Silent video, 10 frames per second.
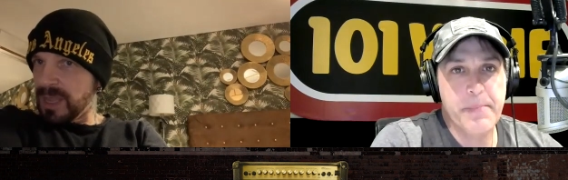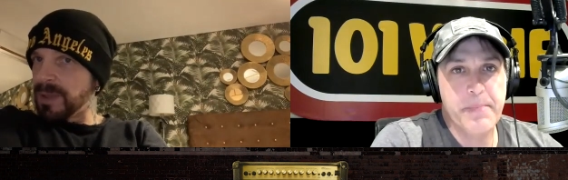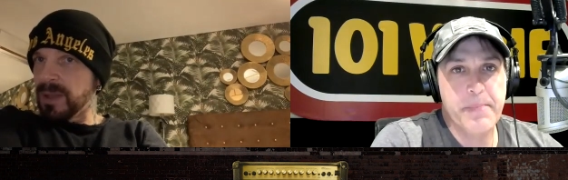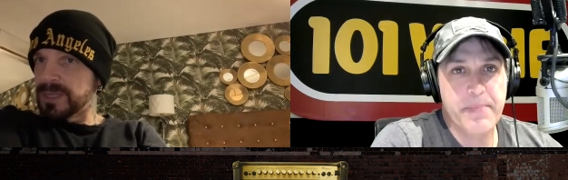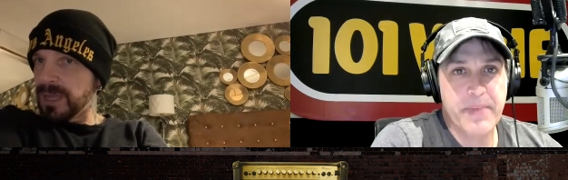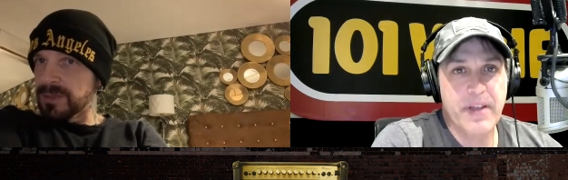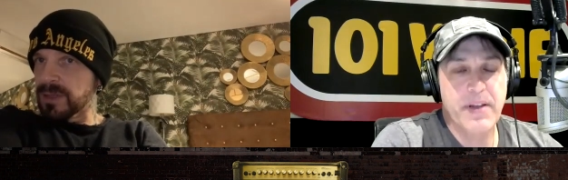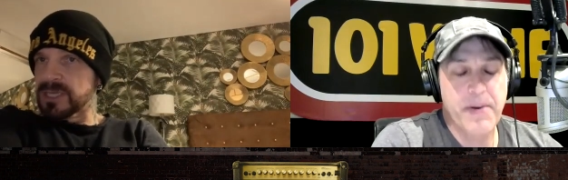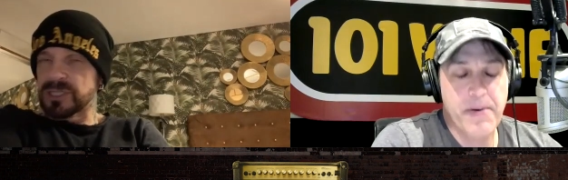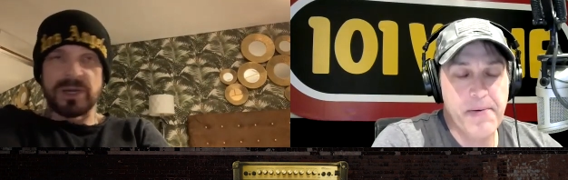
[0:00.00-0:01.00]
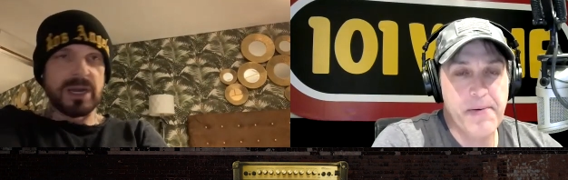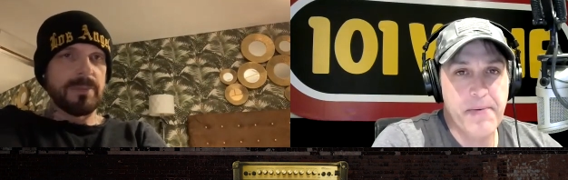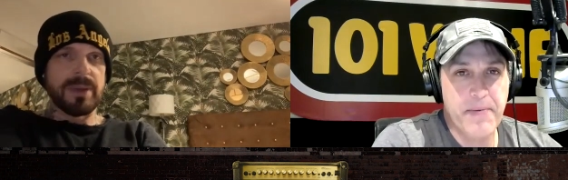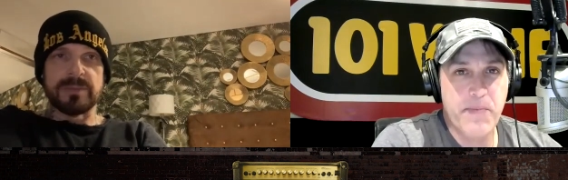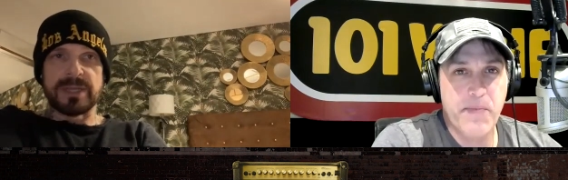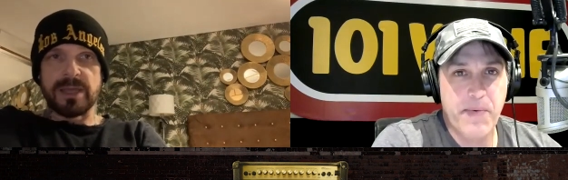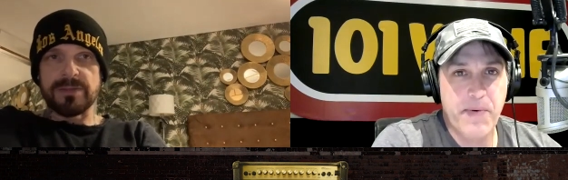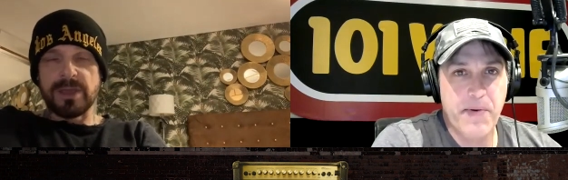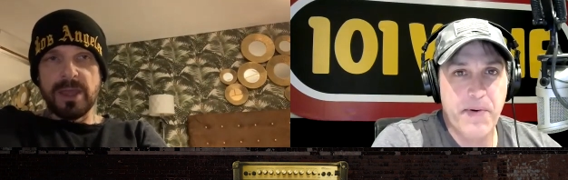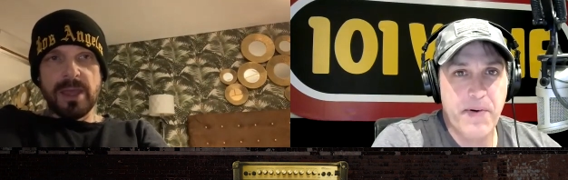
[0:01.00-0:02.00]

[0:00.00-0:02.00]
Speaker 1: Napalm Death, a legendary Napalm Death.